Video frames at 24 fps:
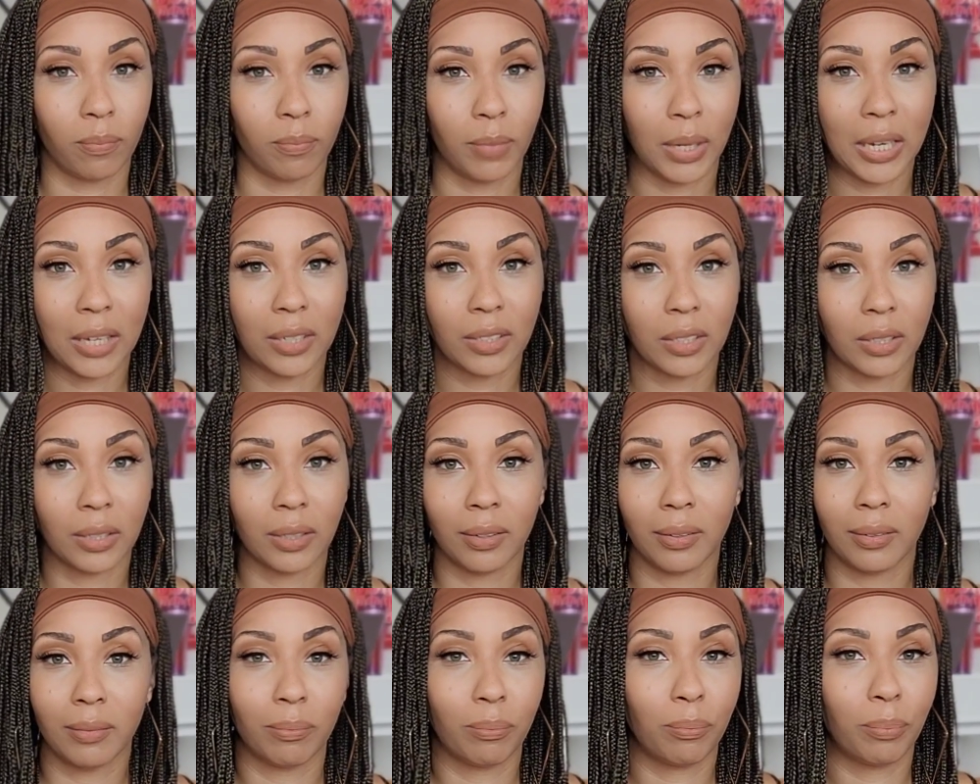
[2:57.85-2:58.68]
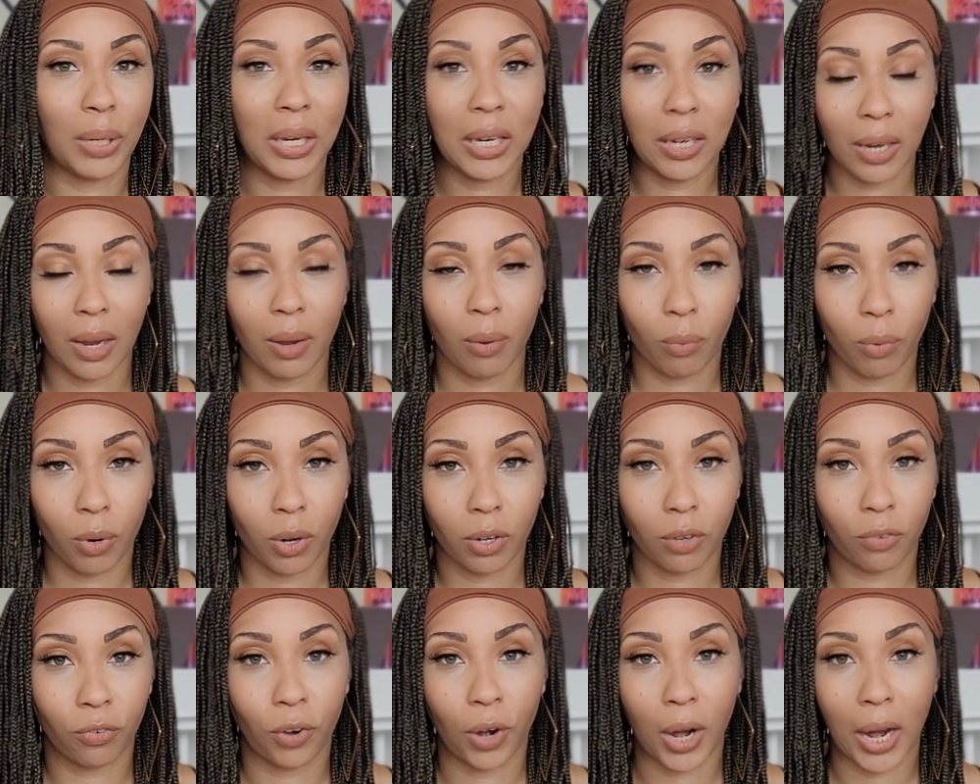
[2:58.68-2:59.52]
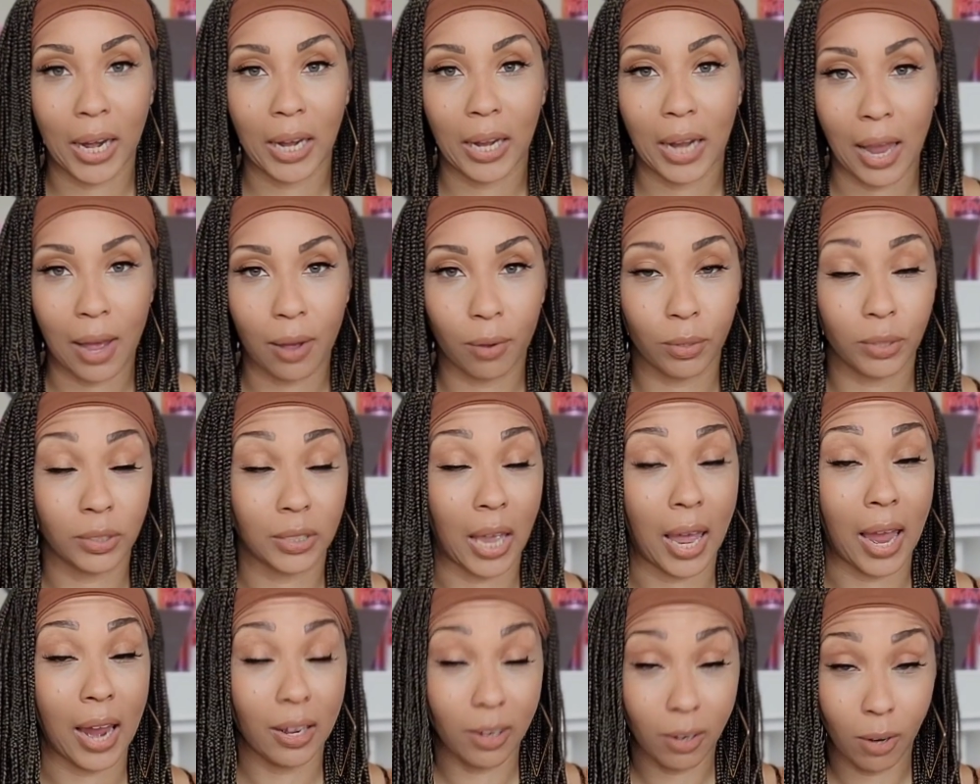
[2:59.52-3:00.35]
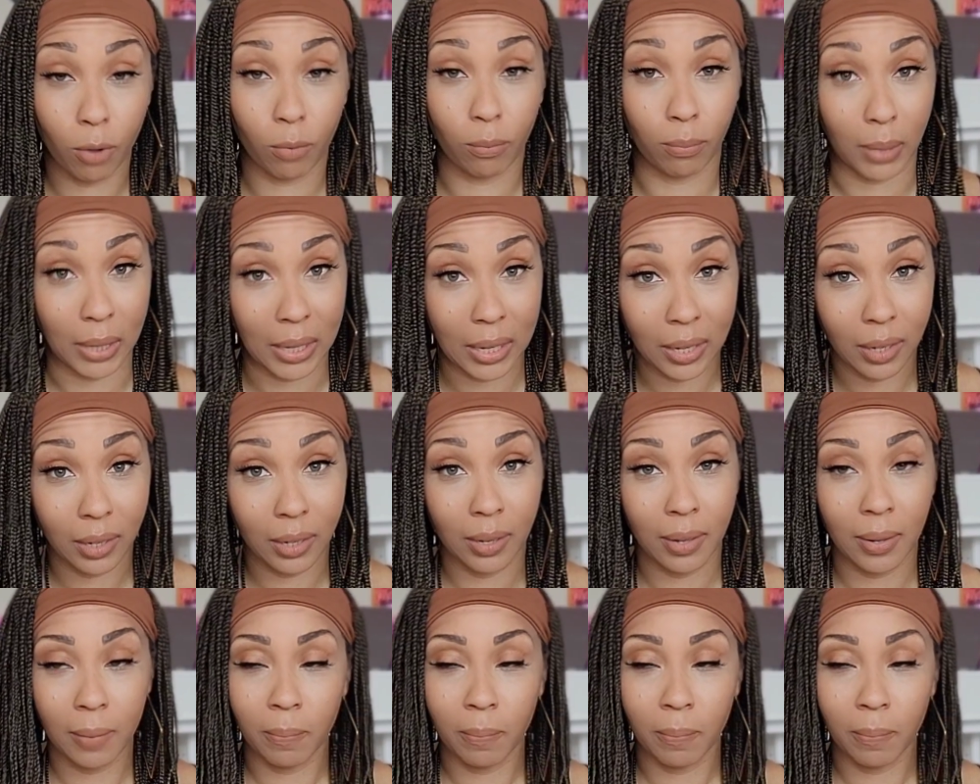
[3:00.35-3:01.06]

Because being at work for 8 hours, I know me,